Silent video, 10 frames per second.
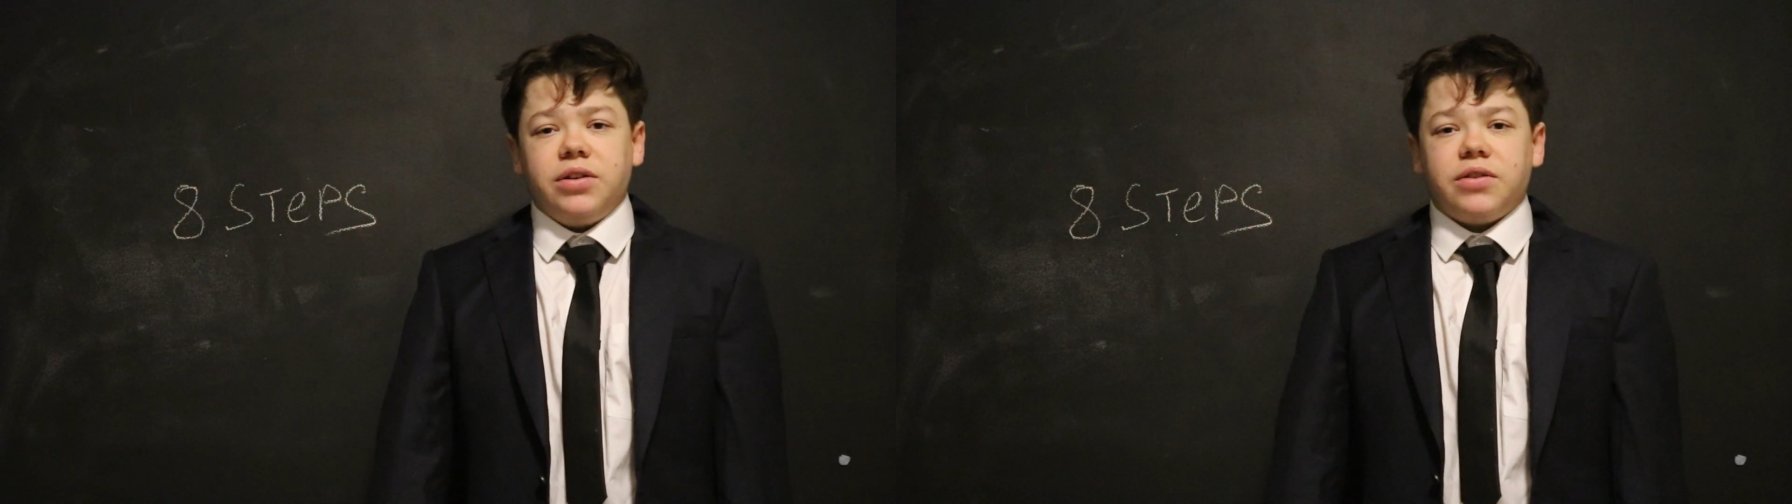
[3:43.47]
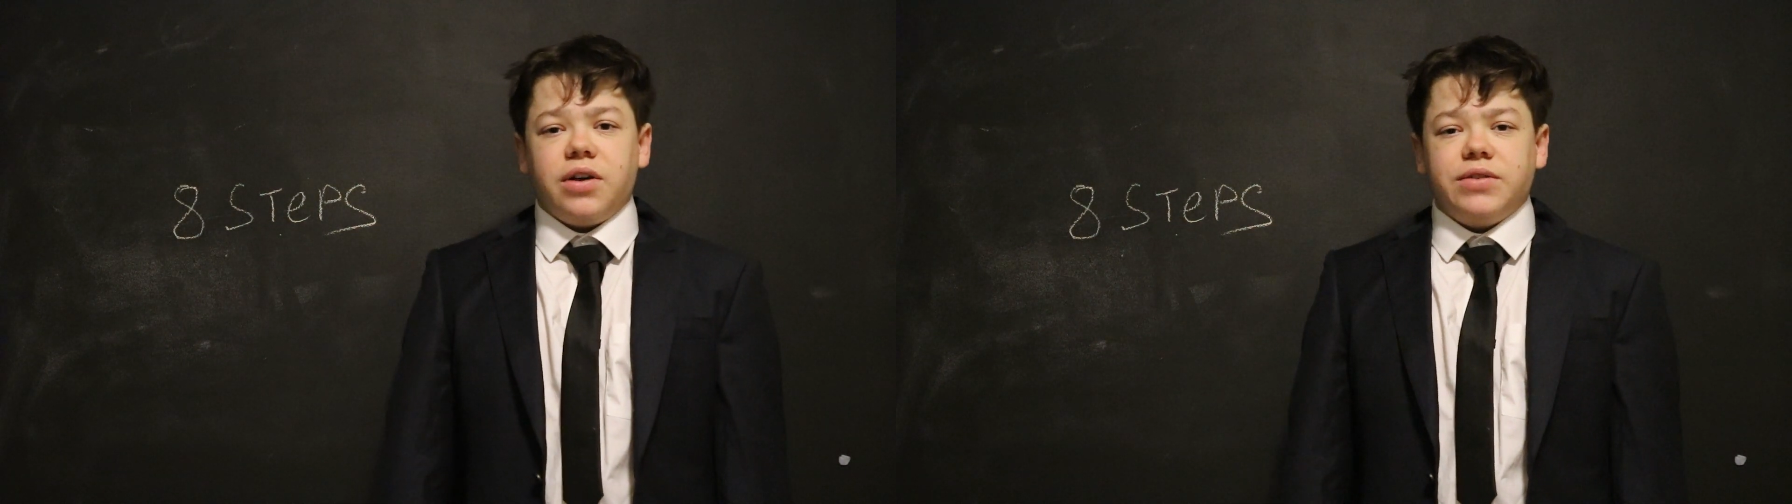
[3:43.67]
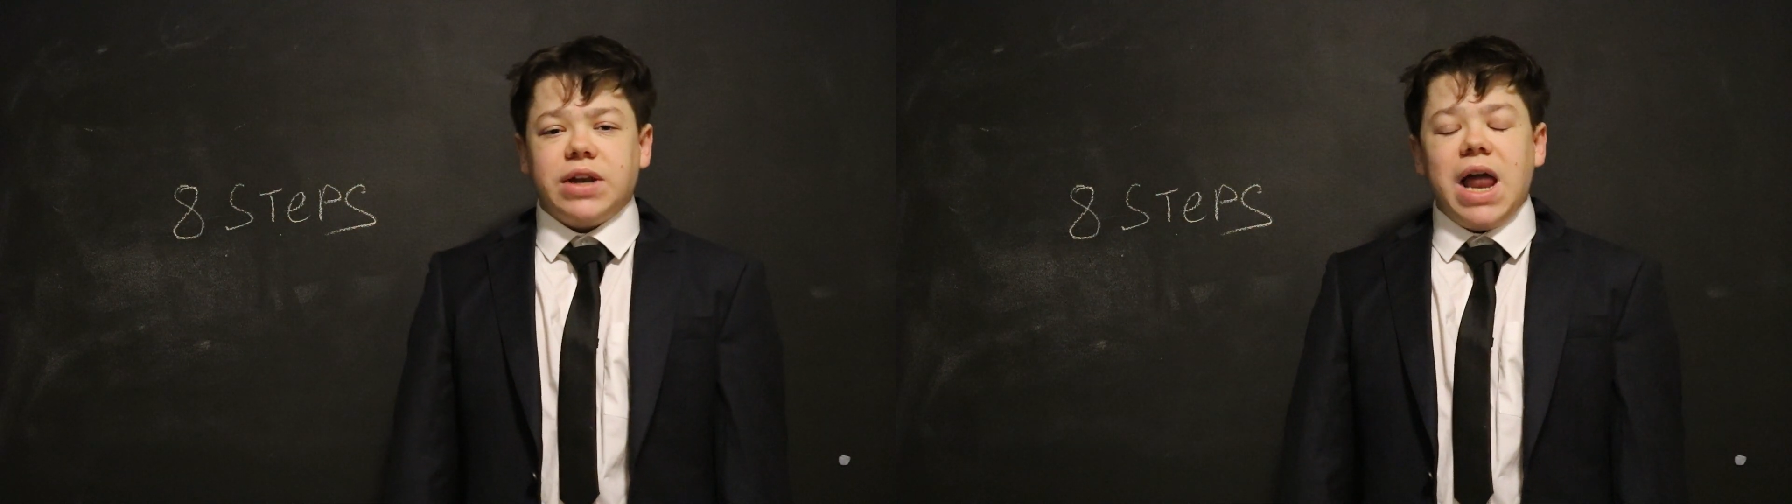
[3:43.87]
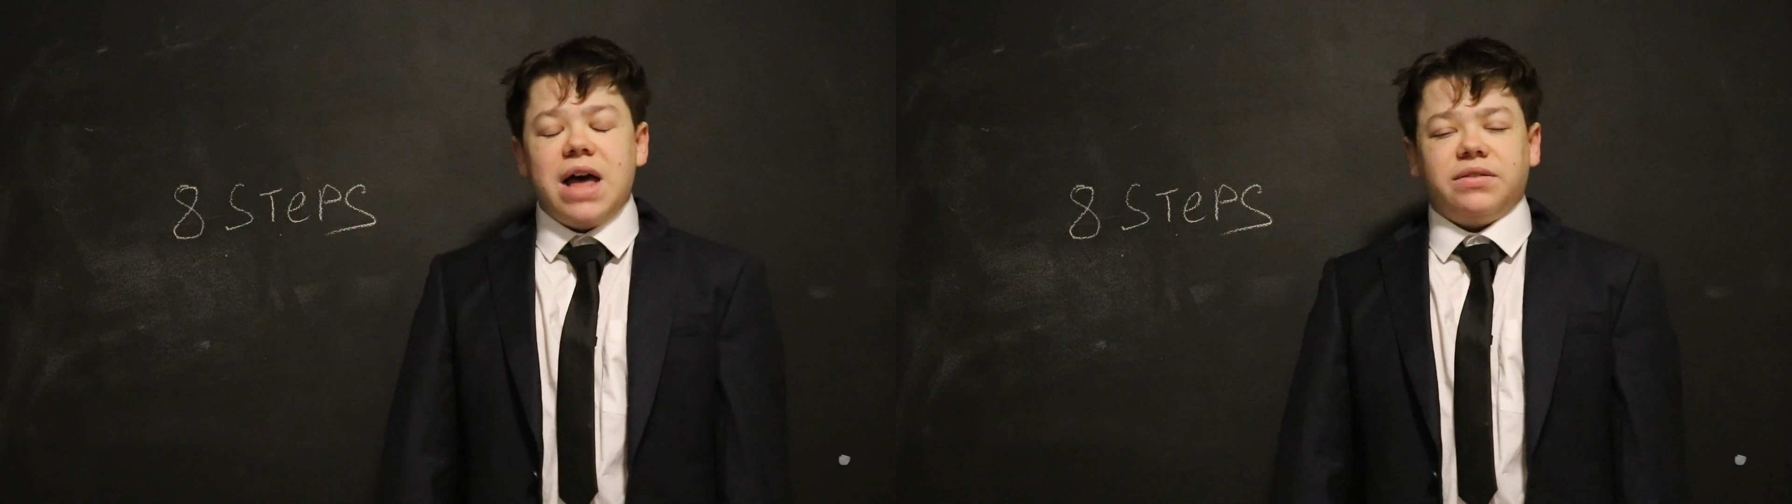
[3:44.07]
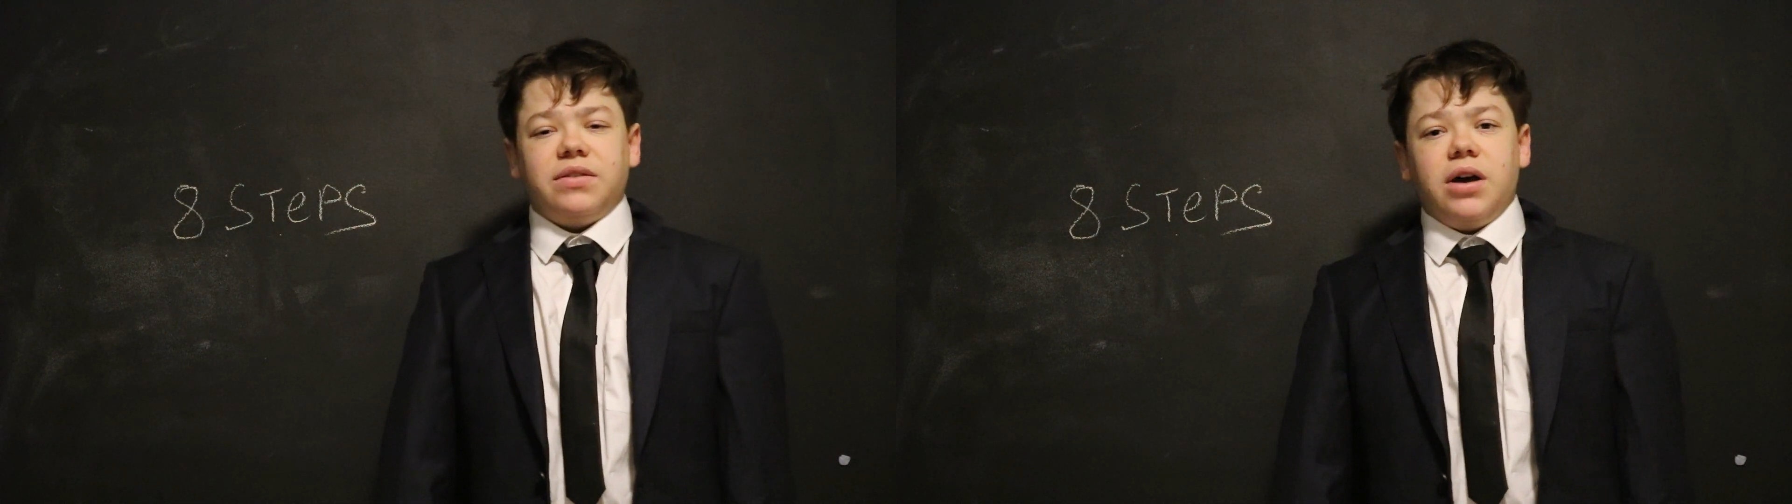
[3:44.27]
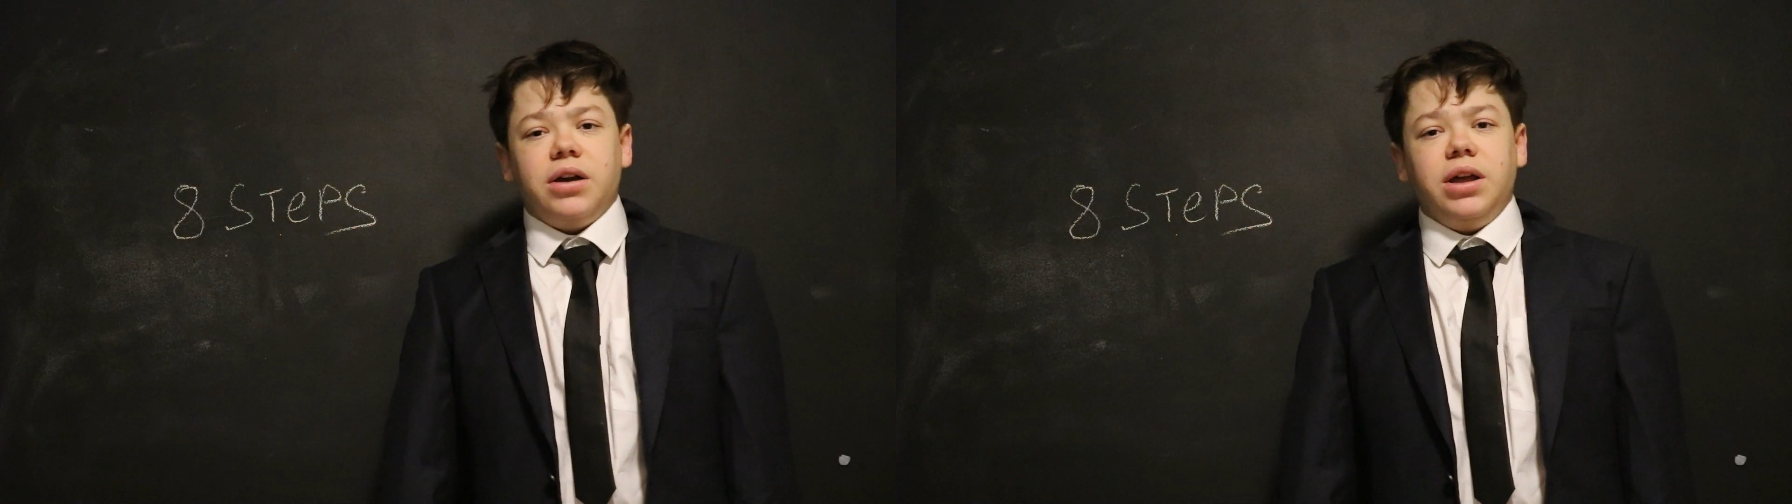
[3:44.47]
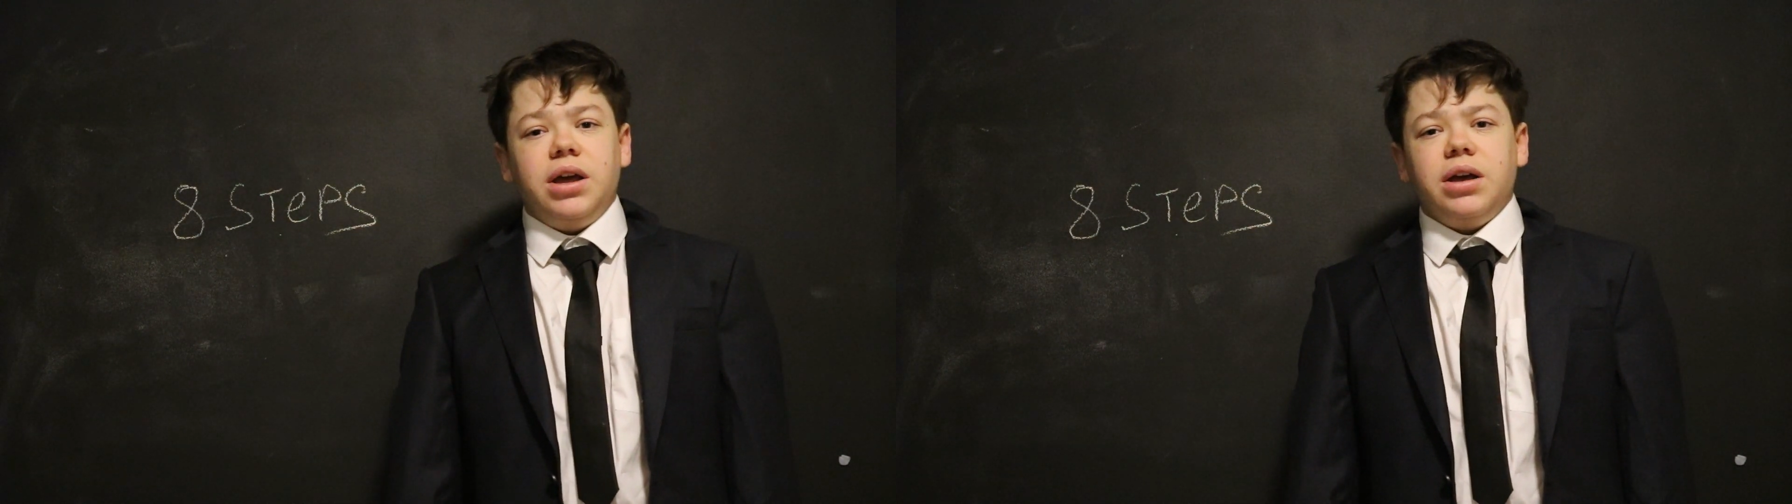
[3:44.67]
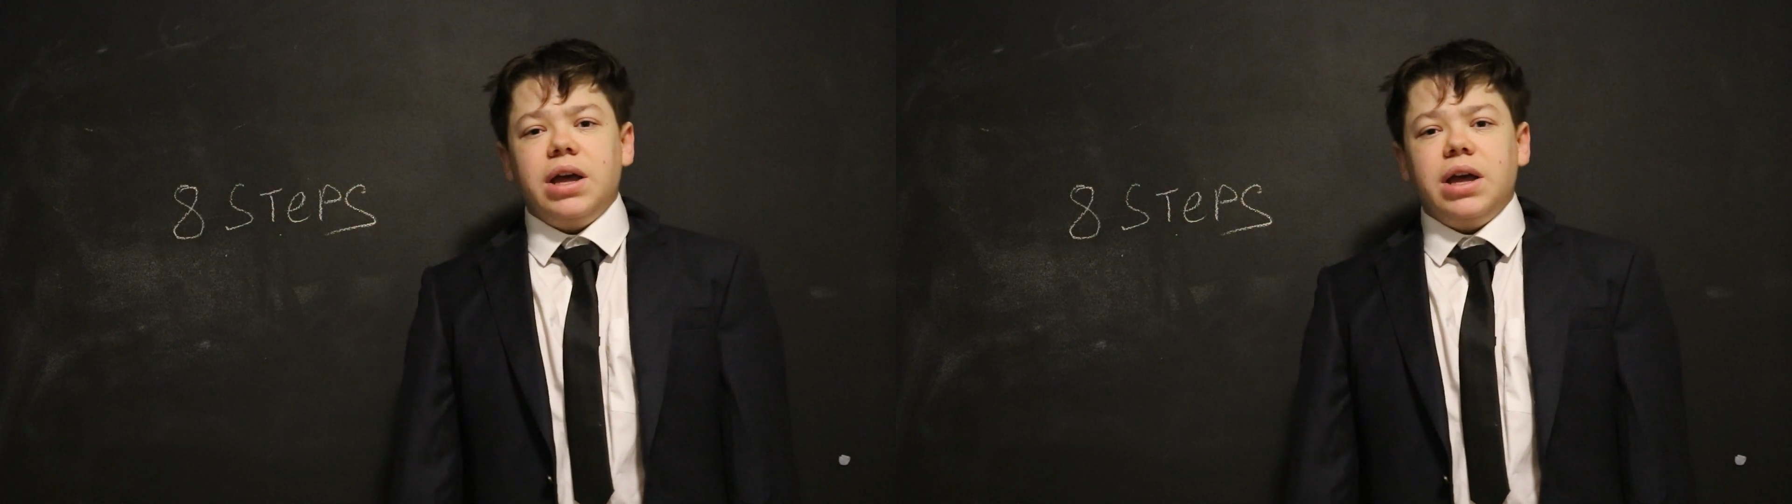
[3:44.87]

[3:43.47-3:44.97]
discovered last night